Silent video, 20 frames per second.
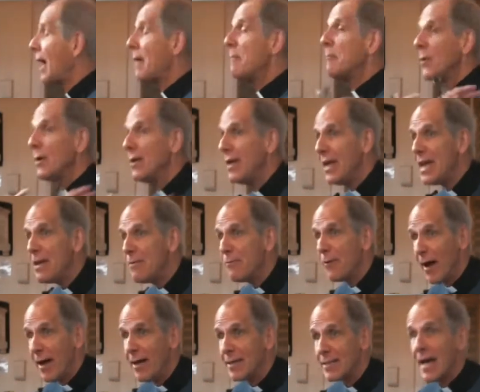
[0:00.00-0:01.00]
and
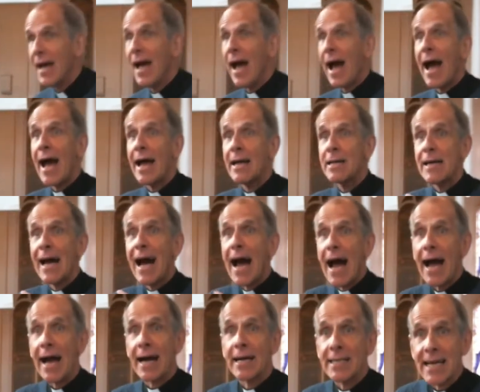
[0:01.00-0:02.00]
believe it and
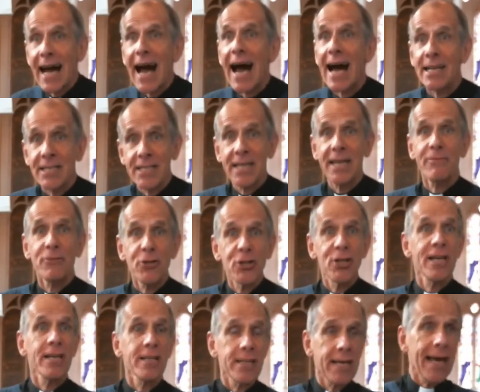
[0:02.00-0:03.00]
act as if
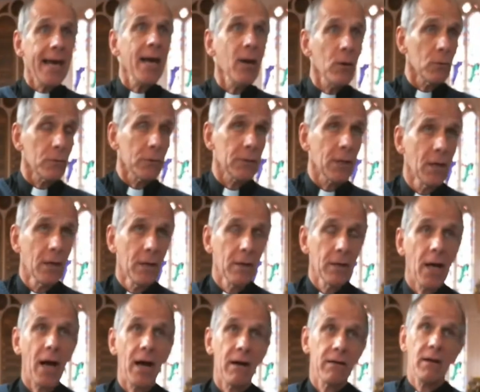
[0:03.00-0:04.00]
she is healed.
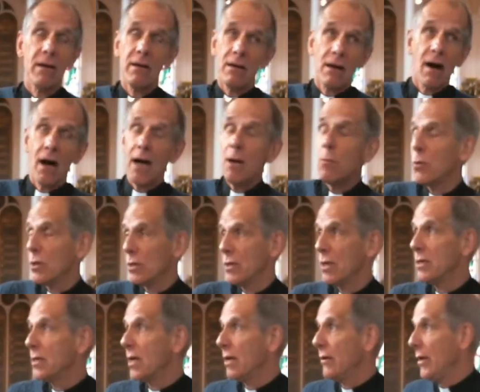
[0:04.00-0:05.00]
Now, I wouldn't
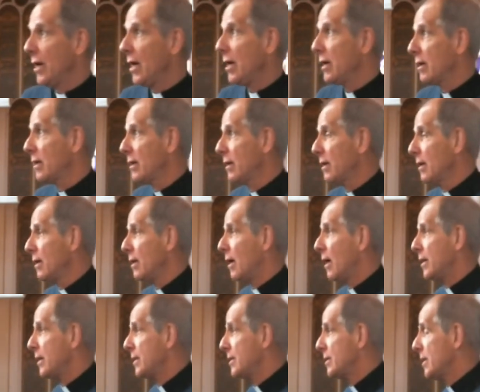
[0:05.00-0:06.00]
have done that.
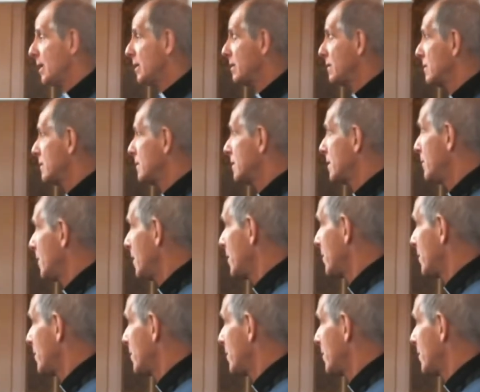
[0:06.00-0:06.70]
I'd have said to